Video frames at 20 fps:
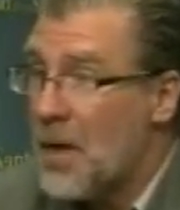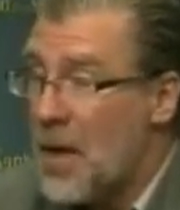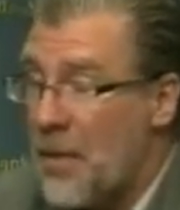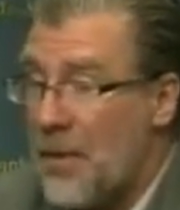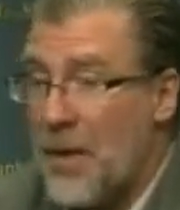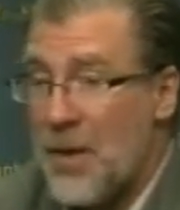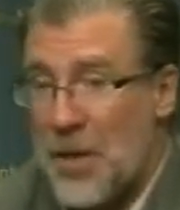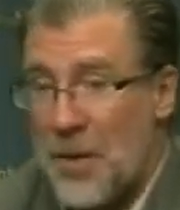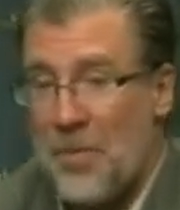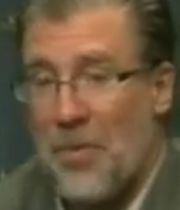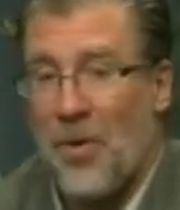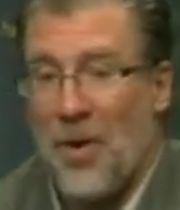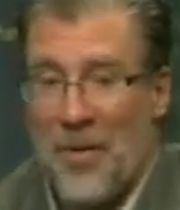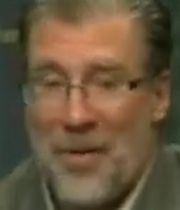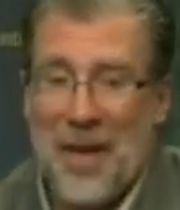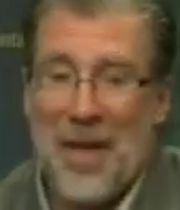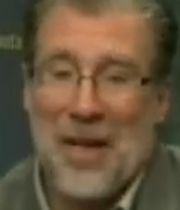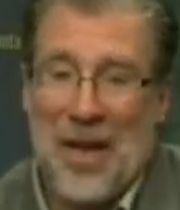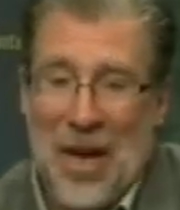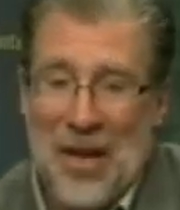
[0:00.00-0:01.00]
this is part of
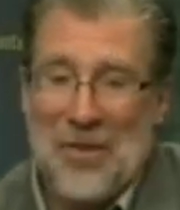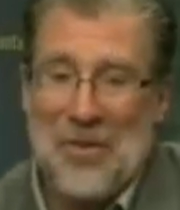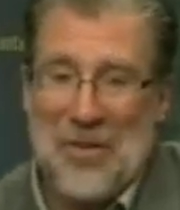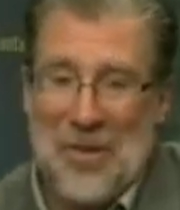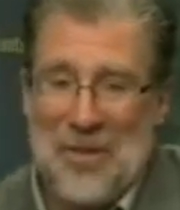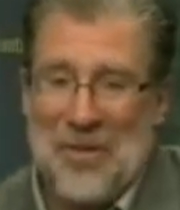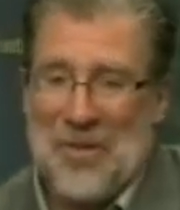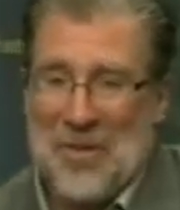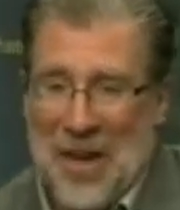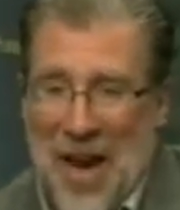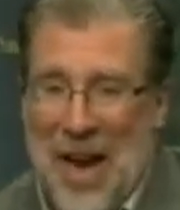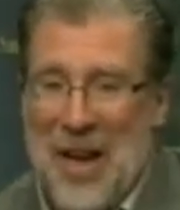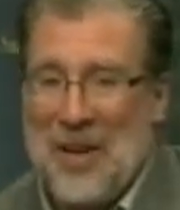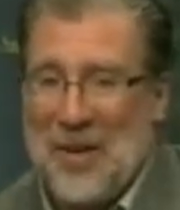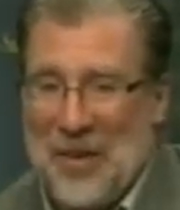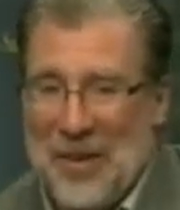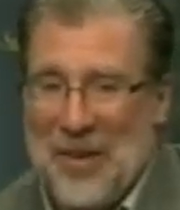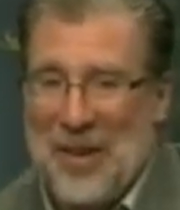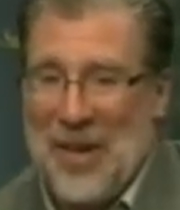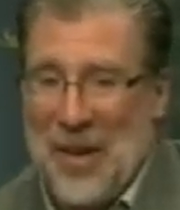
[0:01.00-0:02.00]
the election
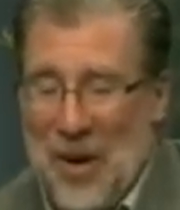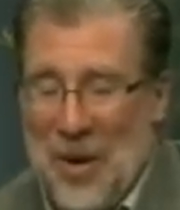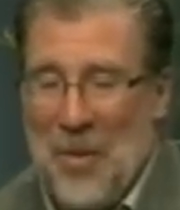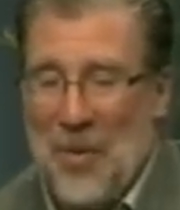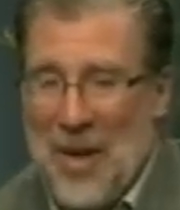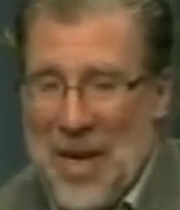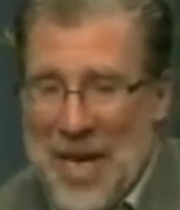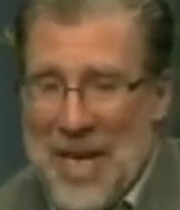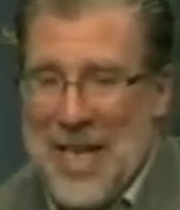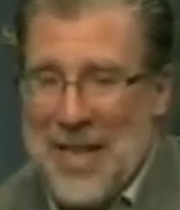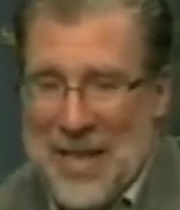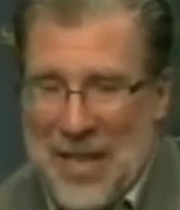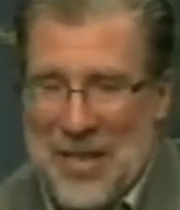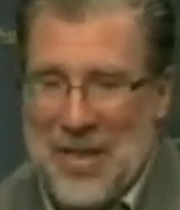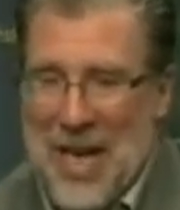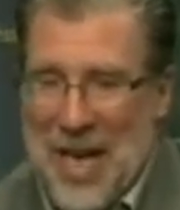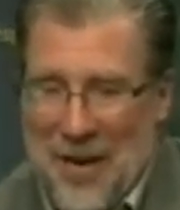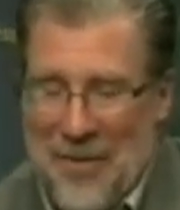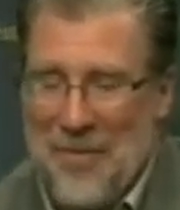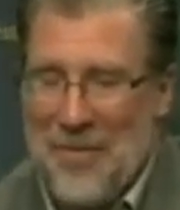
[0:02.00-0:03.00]
cycle, you know, this
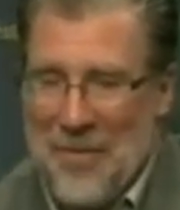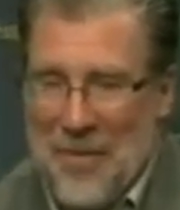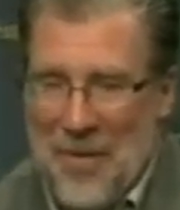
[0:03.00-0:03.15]
kind of